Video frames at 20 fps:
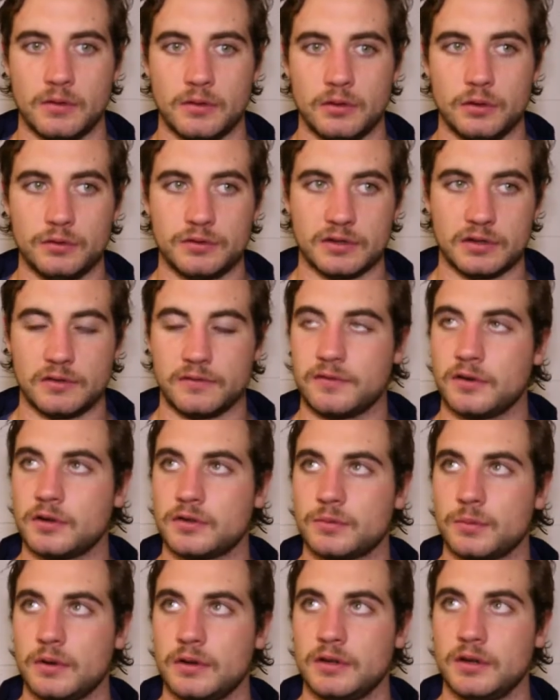losing the
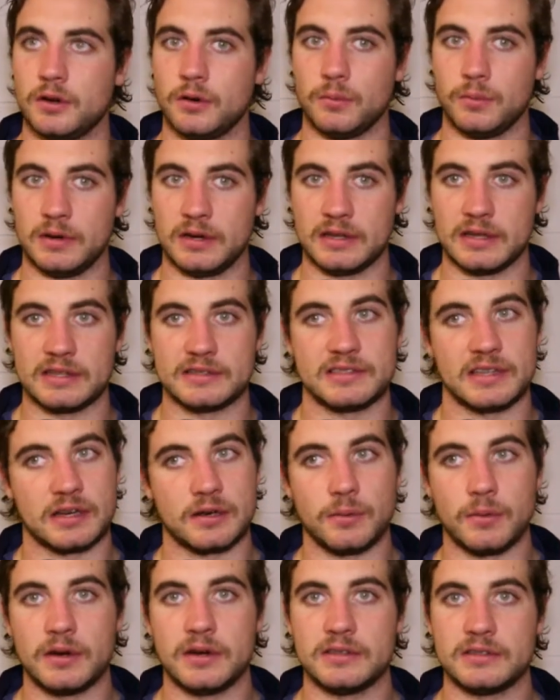first one, you know, winning that
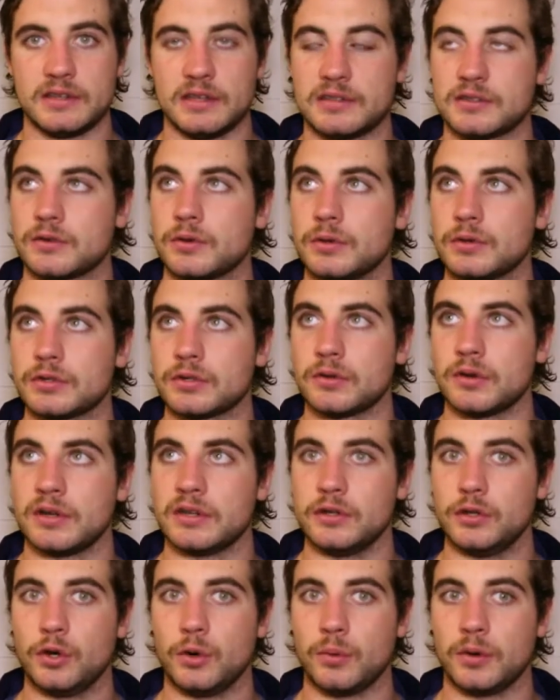second one is crucial,
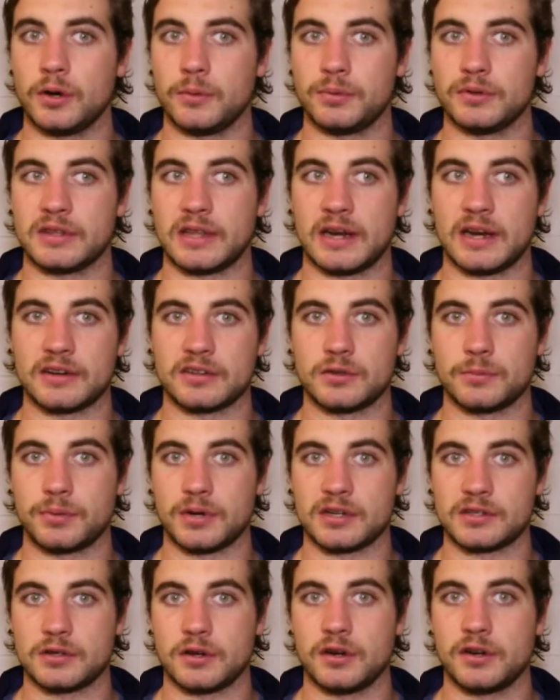and you don't want to put that extra
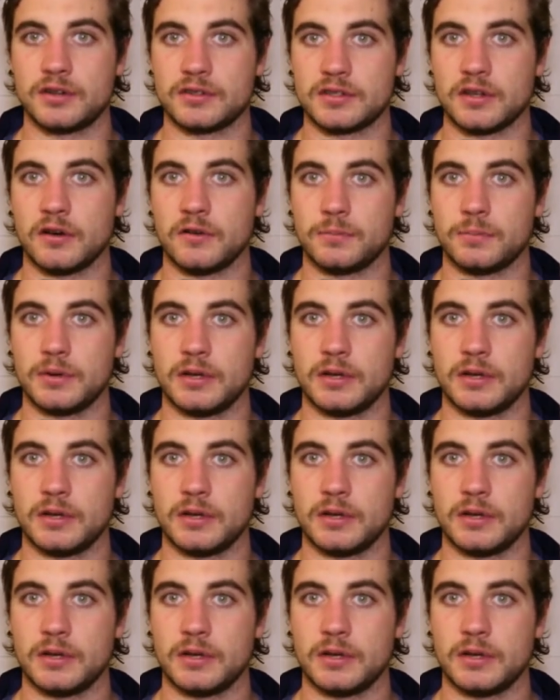pressure on yourself.